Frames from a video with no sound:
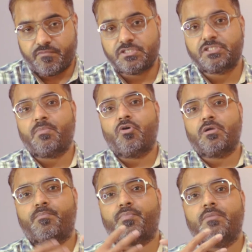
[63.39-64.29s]
which is about
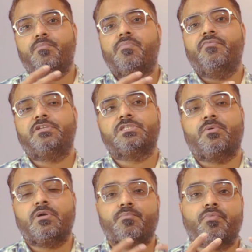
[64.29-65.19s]

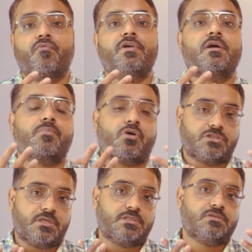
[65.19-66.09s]
improving a
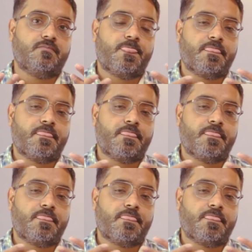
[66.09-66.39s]
process